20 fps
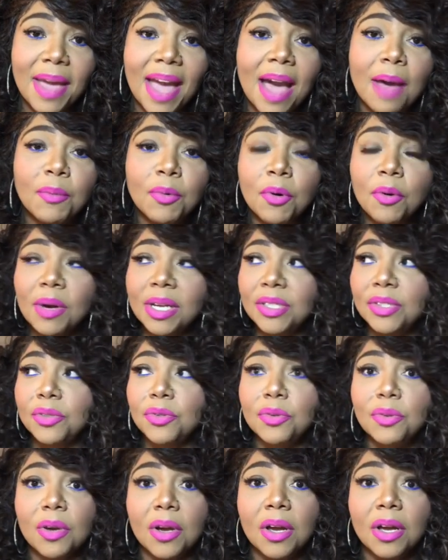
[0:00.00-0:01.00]
I'm going
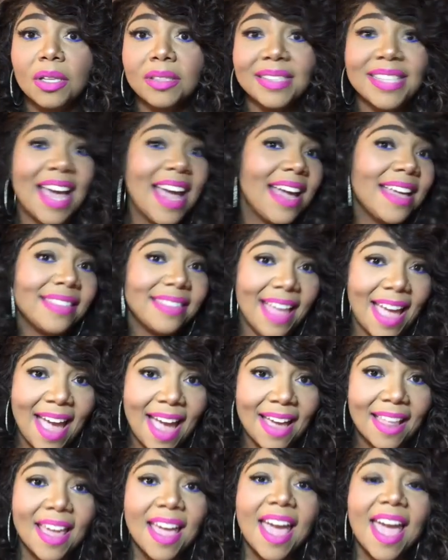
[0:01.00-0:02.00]
to take
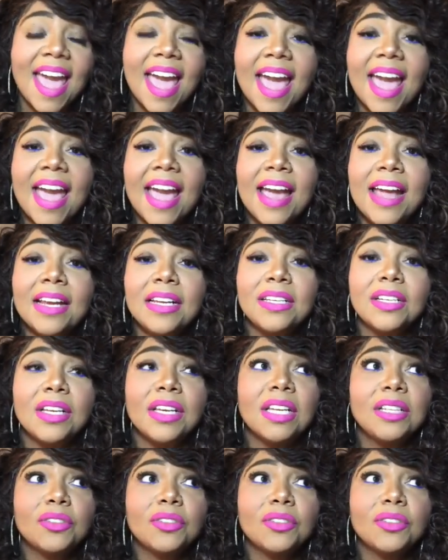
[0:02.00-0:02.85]
that and